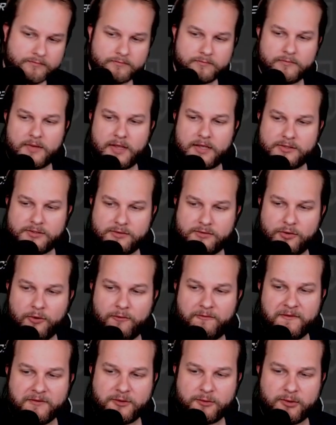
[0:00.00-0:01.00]
Yes, no
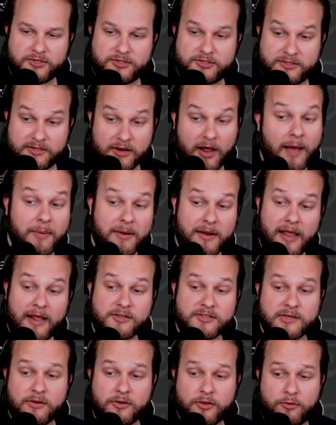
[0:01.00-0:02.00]
50 questions. Not been
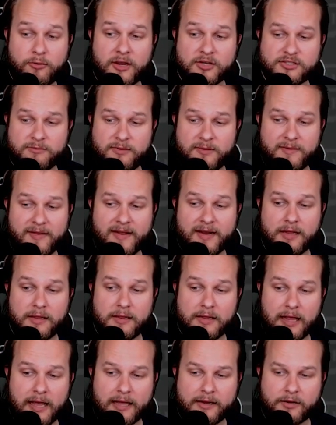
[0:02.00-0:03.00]
answering all the questions. We've had a
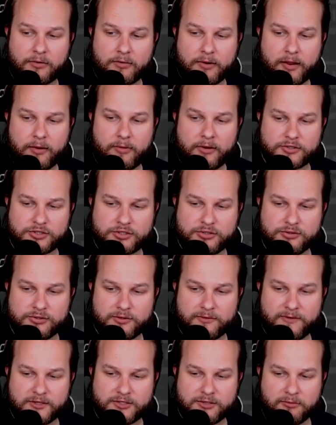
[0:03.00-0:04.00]
lot of great questions. Choose
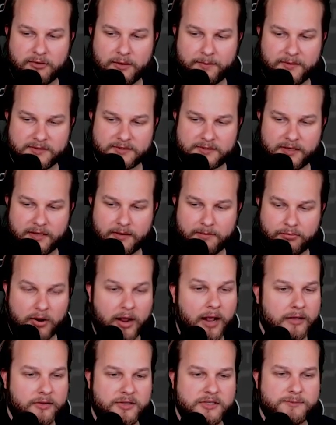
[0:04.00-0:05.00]
your veggie weapons. Yeah,
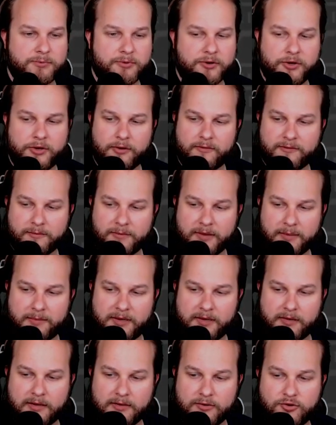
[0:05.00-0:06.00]
broccoli is pretty good for me. I
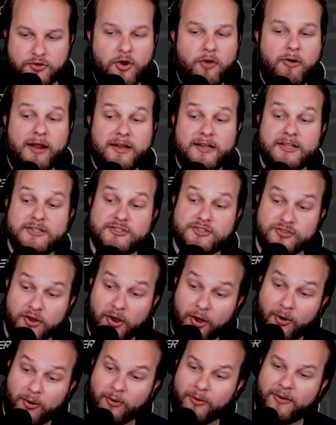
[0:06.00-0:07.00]
mean, like, no onions,
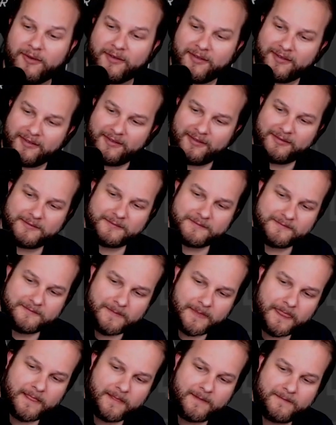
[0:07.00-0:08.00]
no.
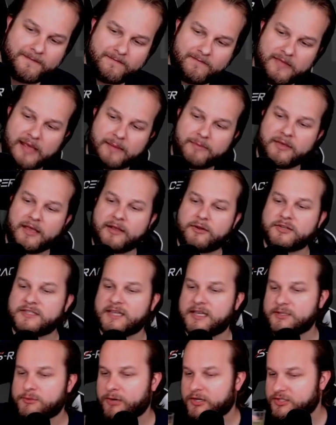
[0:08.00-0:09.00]
Emily, Chris, I
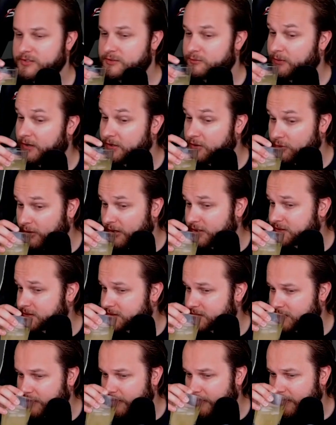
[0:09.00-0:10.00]
have questions. What are your questions?